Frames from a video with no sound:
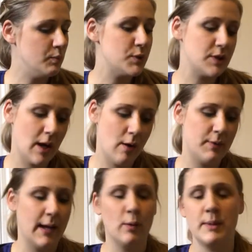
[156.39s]

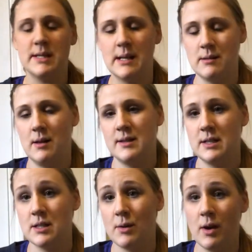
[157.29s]
So that'll be $10
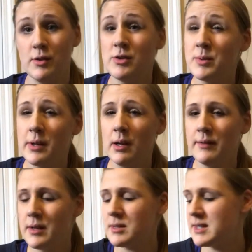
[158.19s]
into $100 when all
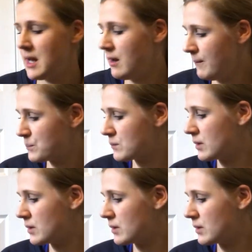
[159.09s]
of those sell,